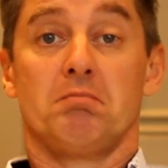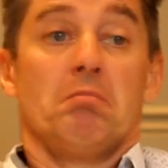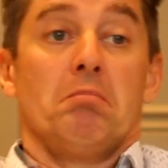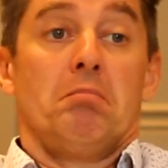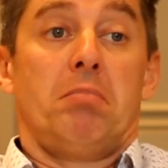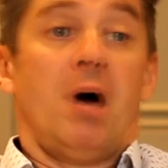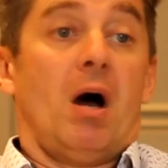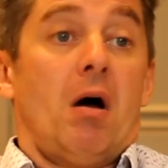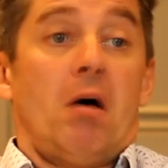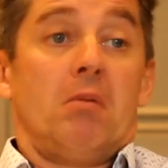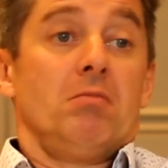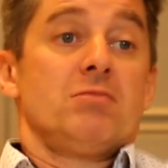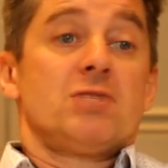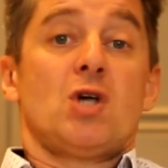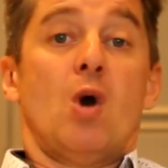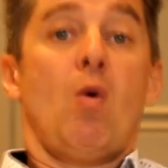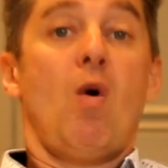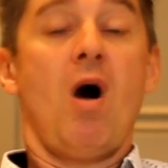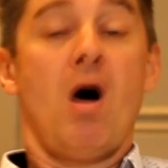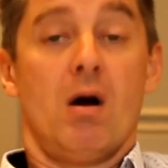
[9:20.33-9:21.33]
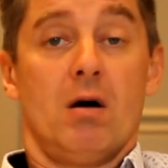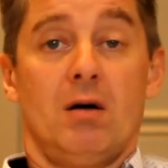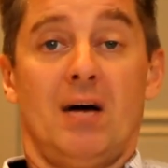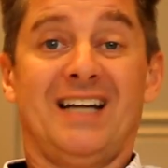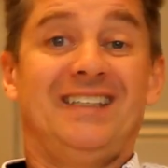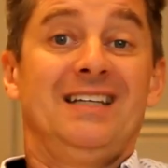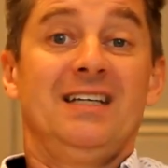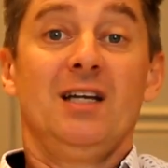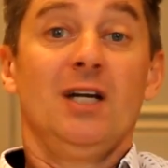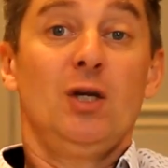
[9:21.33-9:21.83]
But so what? I
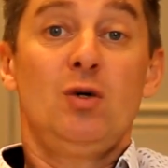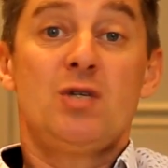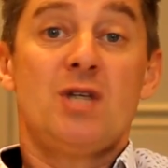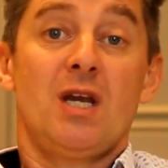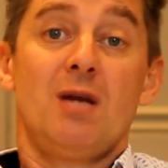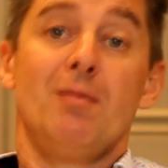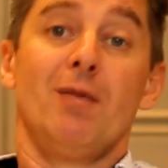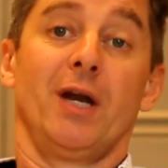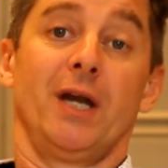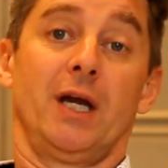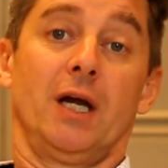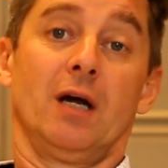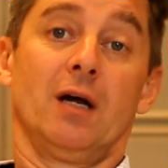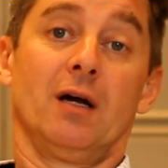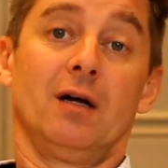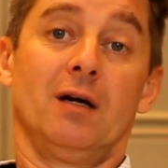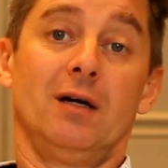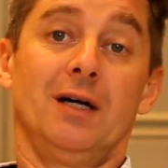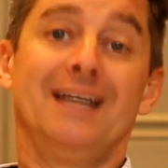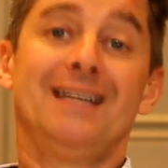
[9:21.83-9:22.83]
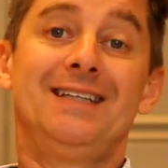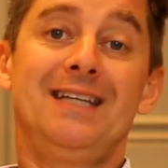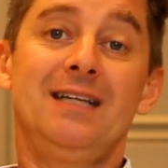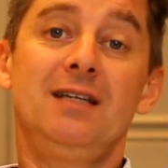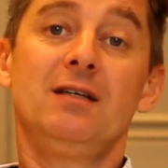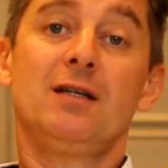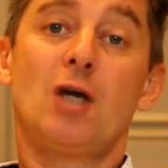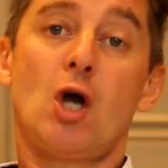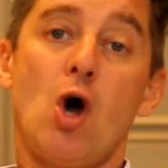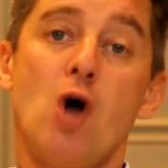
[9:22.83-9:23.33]
didn't lose any money. It
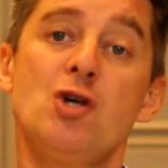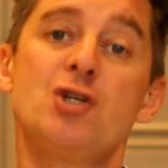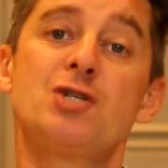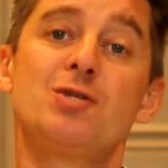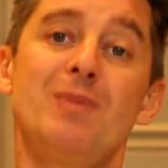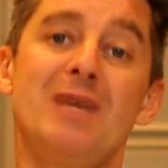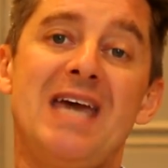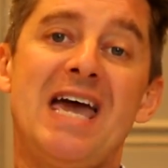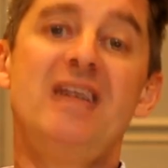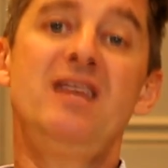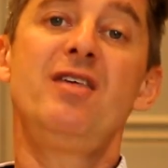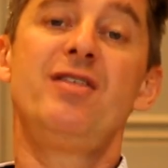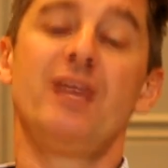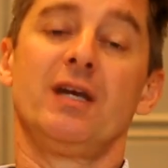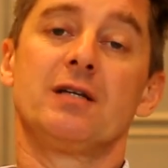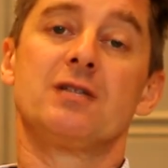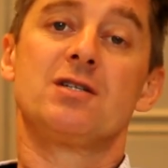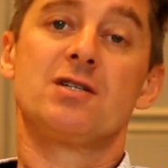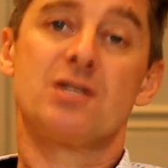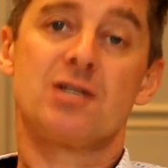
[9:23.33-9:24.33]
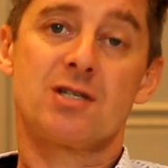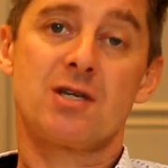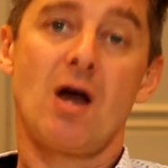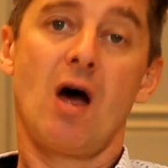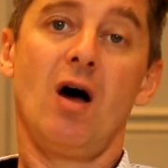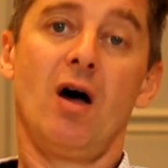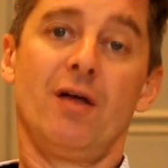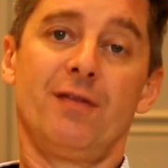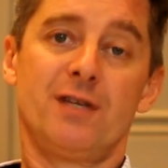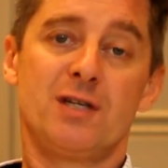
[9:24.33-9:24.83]
didn't cost me anything to
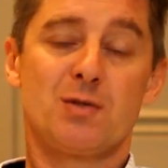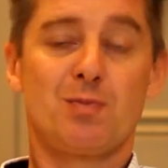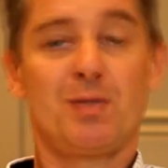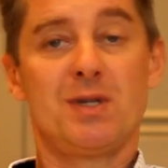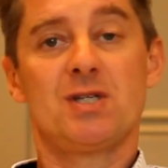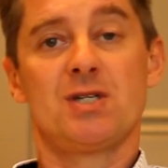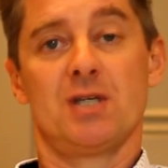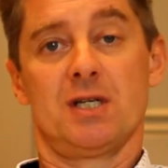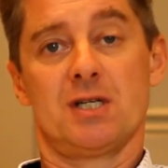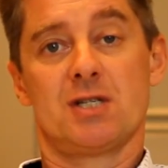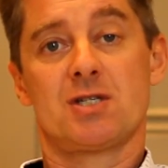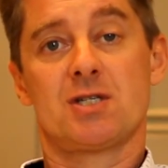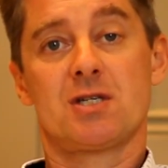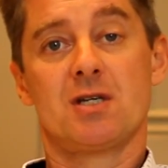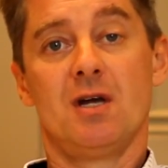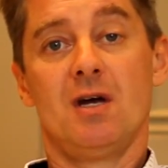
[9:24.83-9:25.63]
start this business.